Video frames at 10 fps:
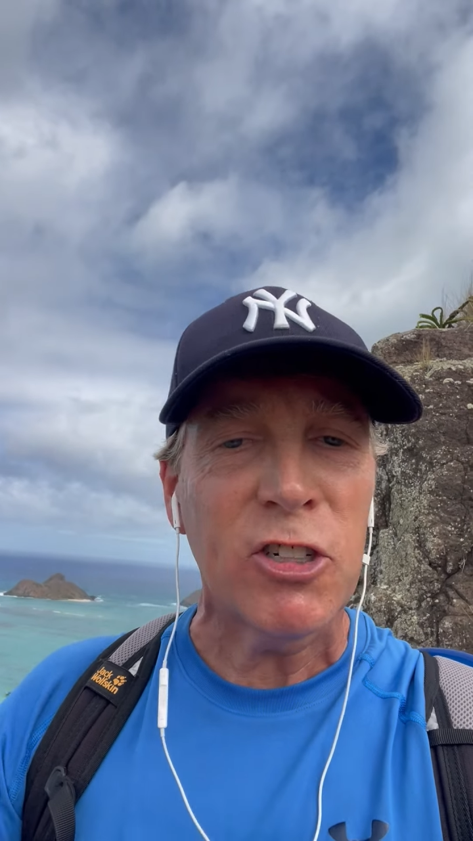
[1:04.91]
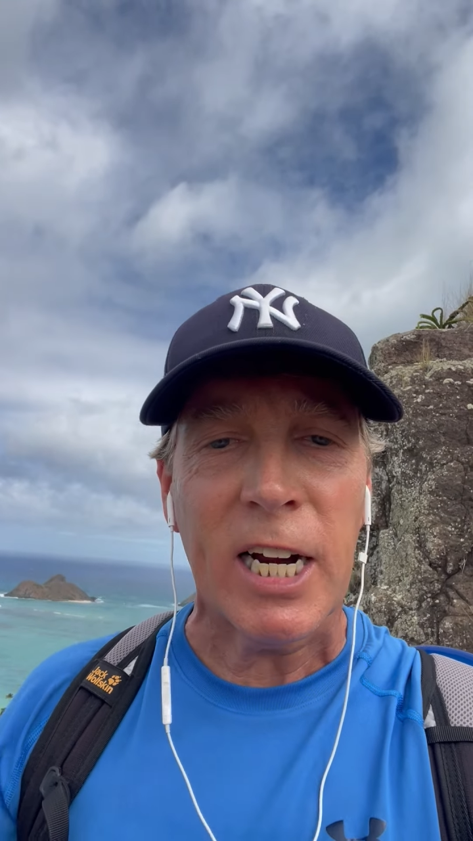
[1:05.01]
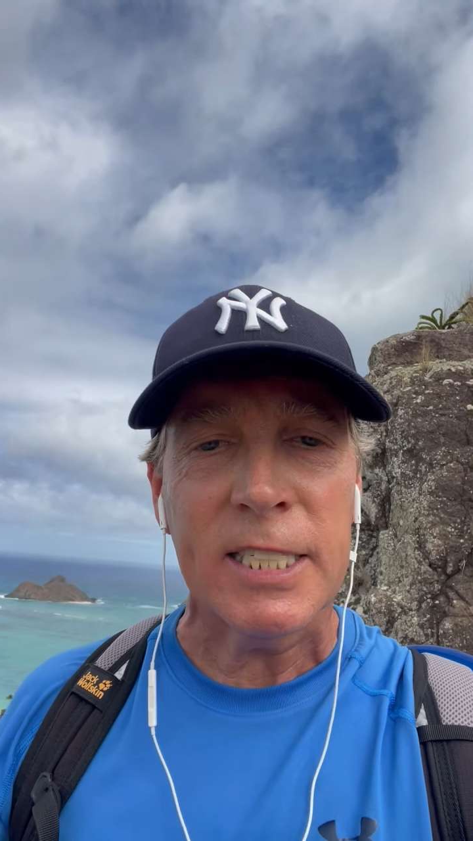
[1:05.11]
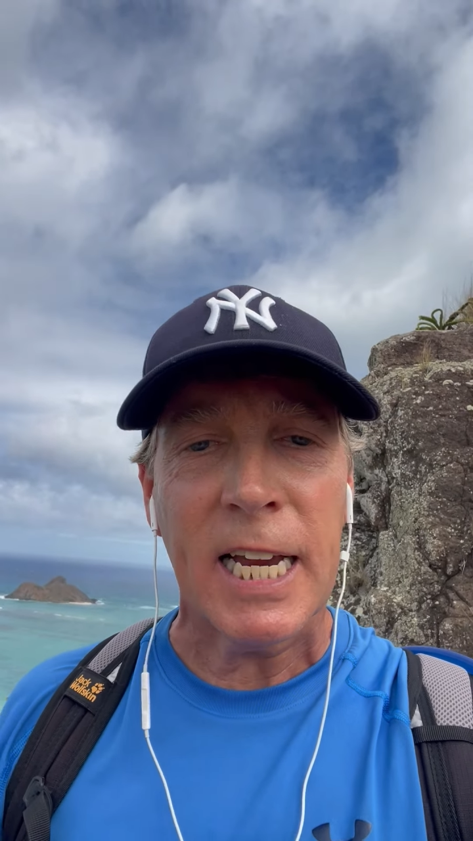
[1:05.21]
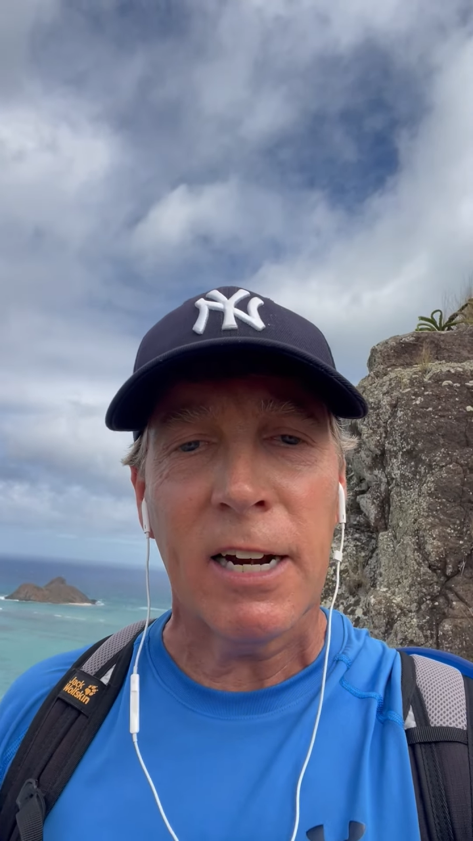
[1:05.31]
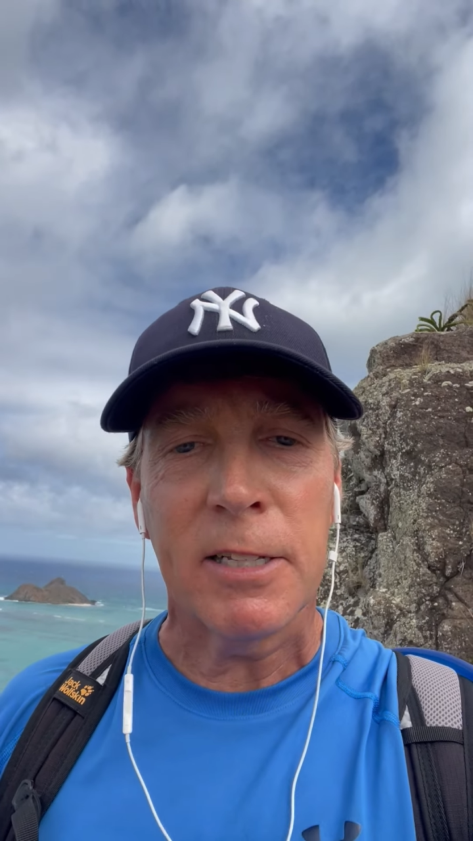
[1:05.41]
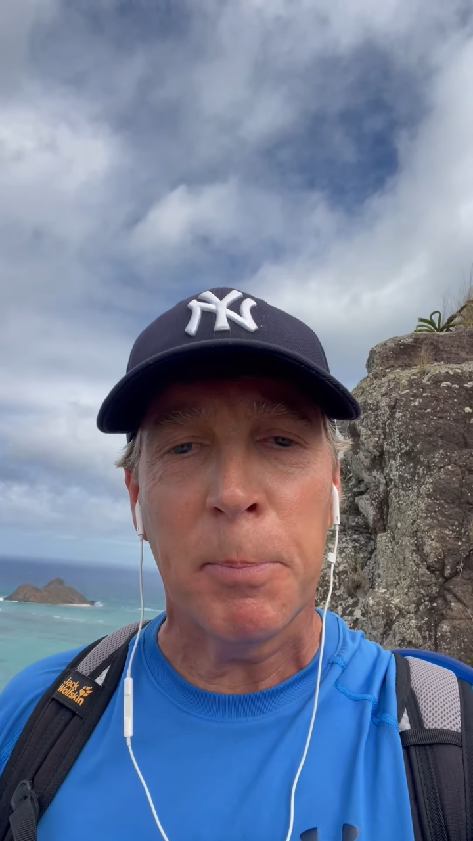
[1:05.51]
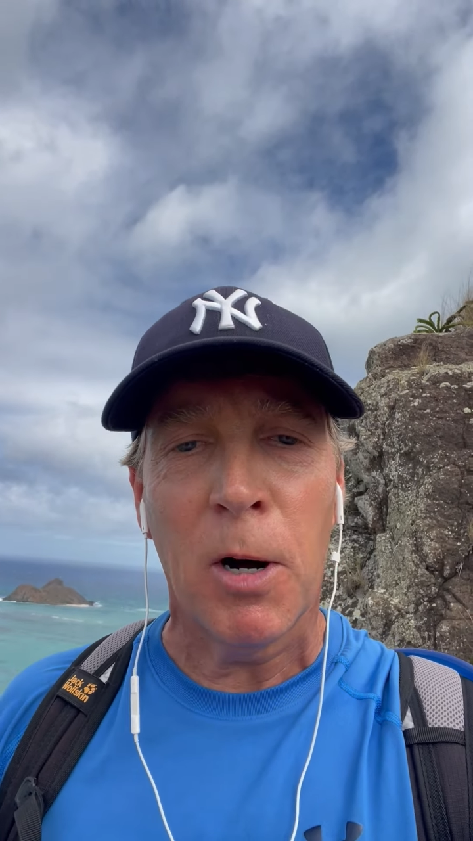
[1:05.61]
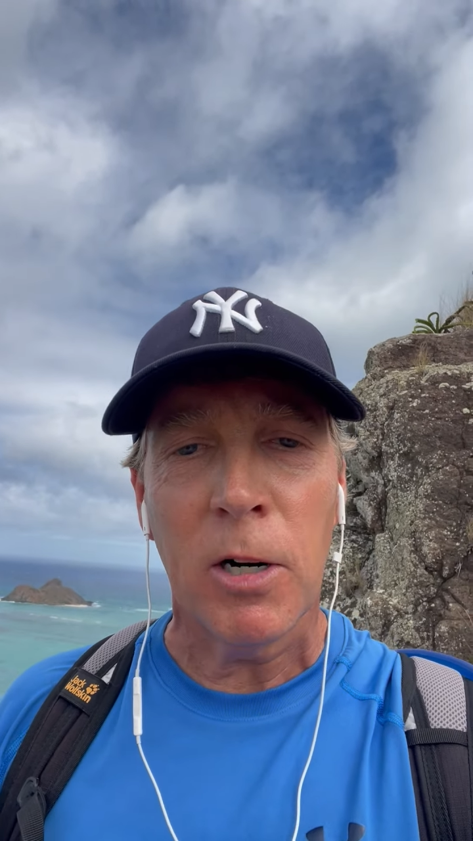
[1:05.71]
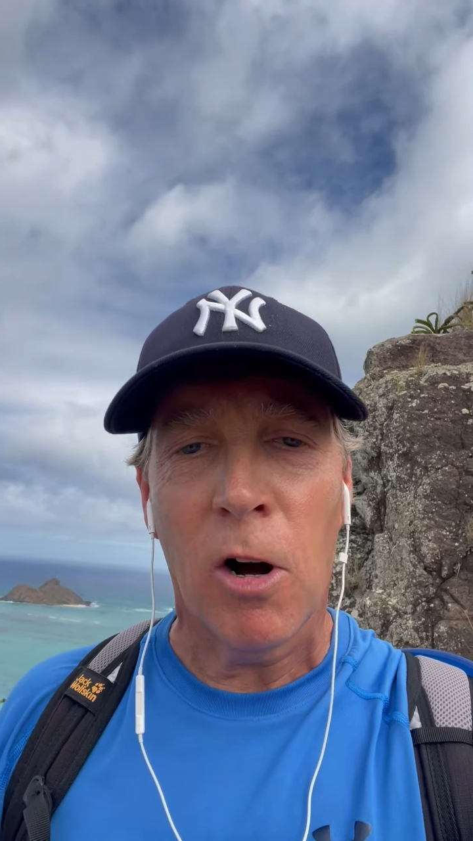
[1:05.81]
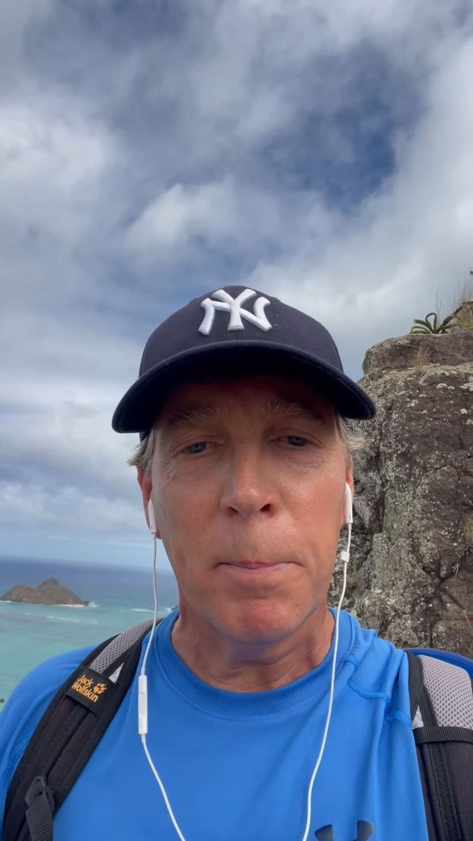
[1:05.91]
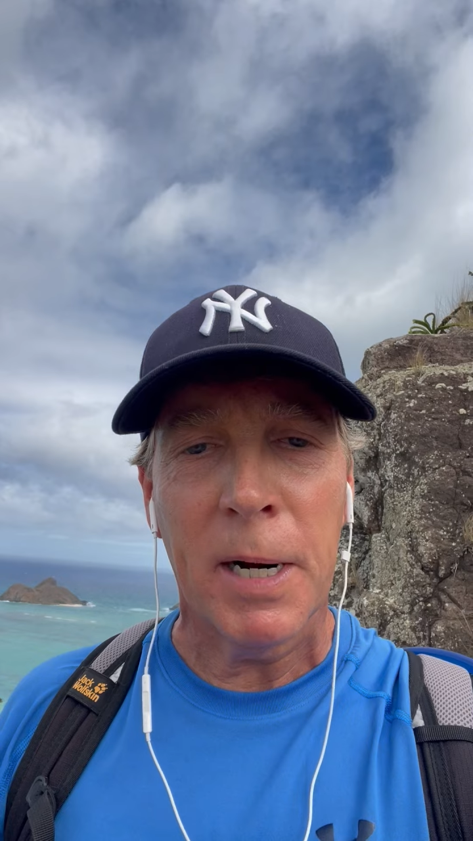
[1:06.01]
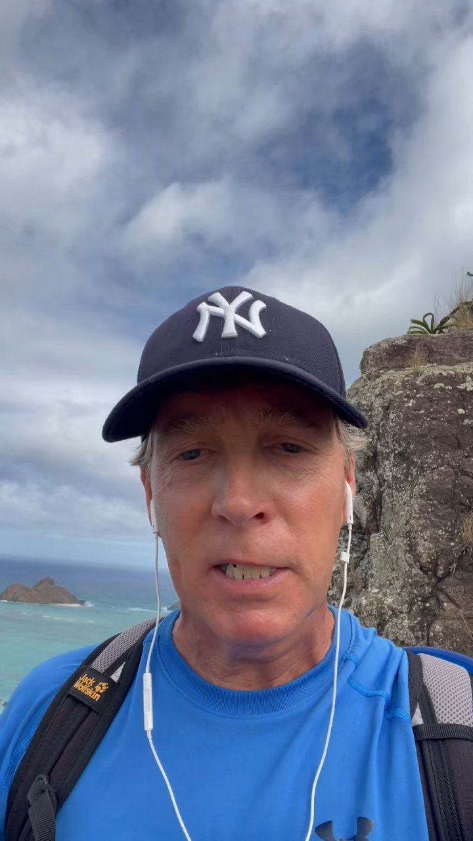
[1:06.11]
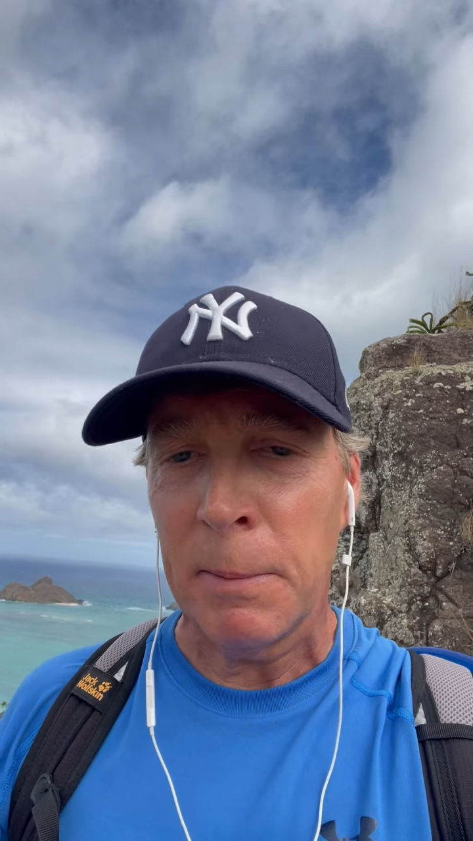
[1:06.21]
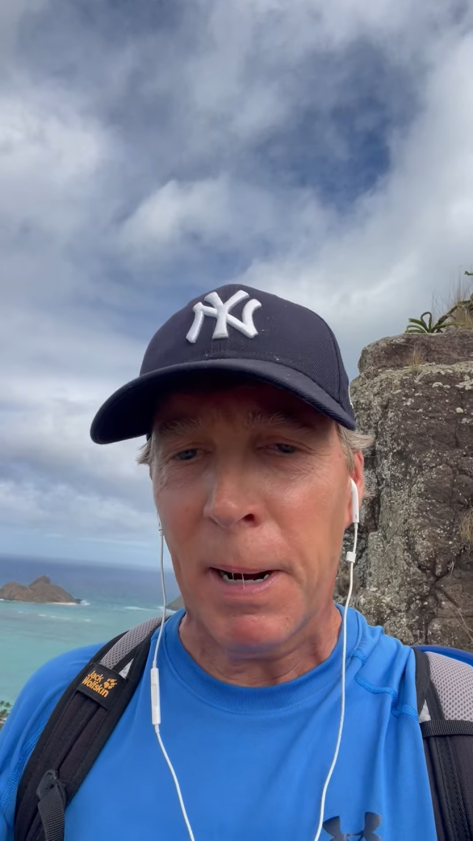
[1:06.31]
check us out at the Calm
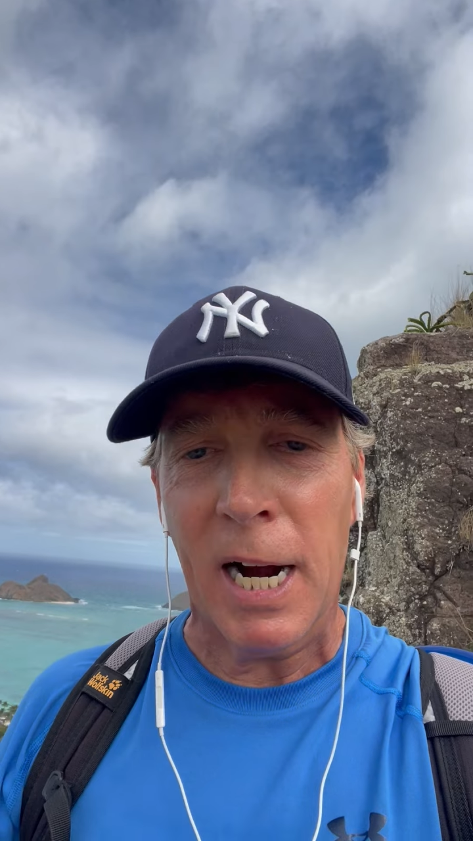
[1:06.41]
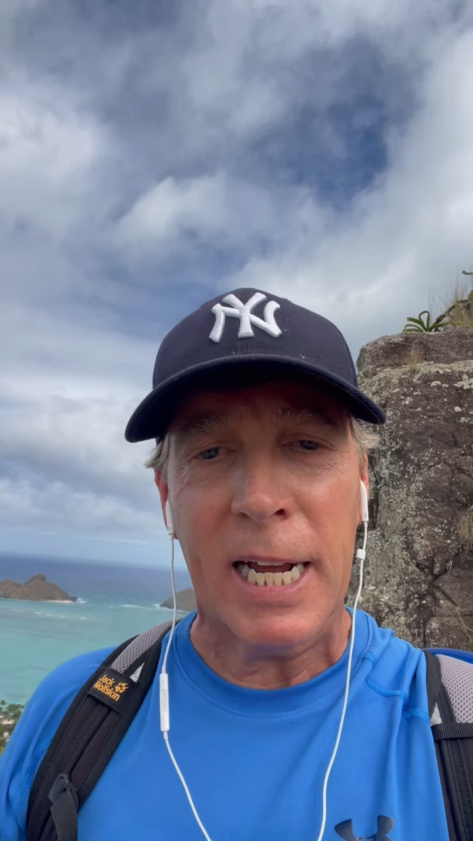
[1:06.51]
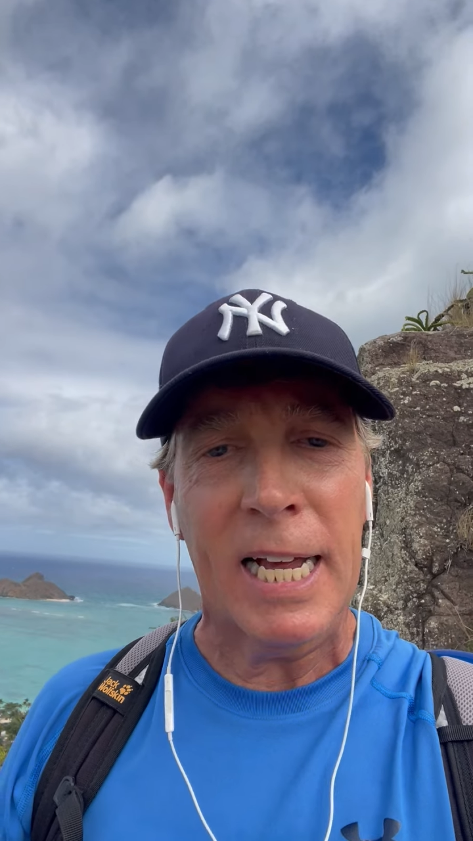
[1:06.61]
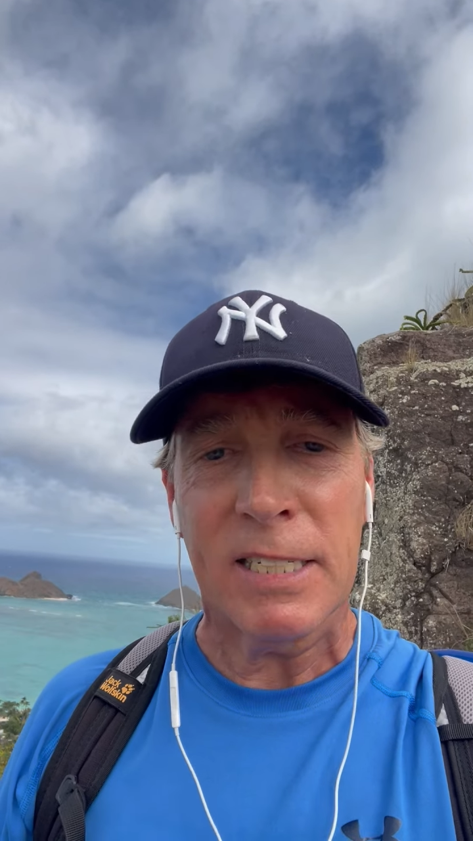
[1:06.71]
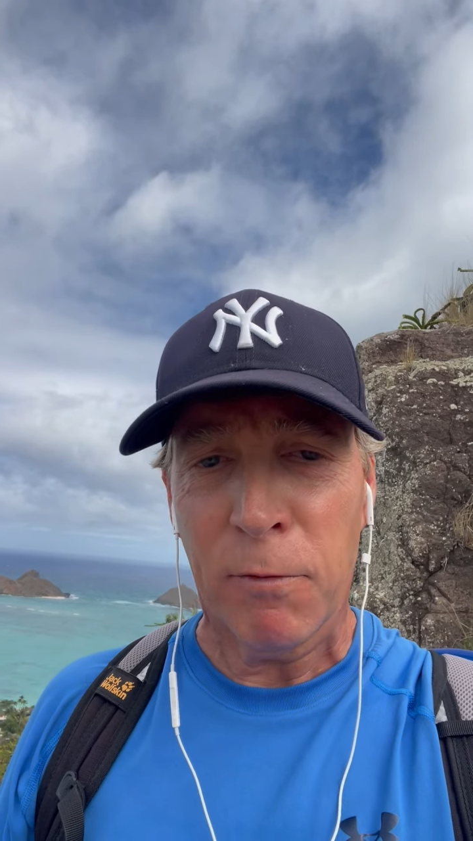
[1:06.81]
Parenting Podcast.